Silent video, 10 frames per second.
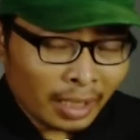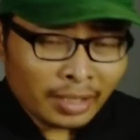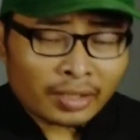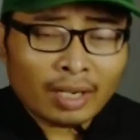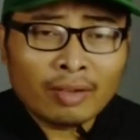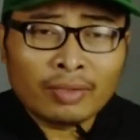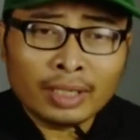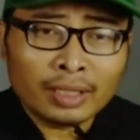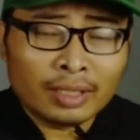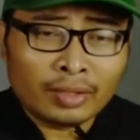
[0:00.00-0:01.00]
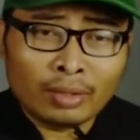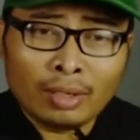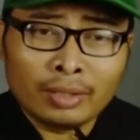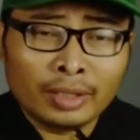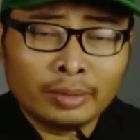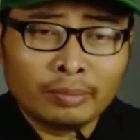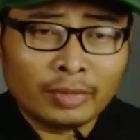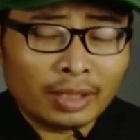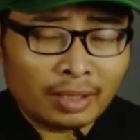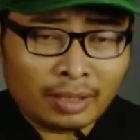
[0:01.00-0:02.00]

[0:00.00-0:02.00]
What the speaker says: he discovered lysozyme,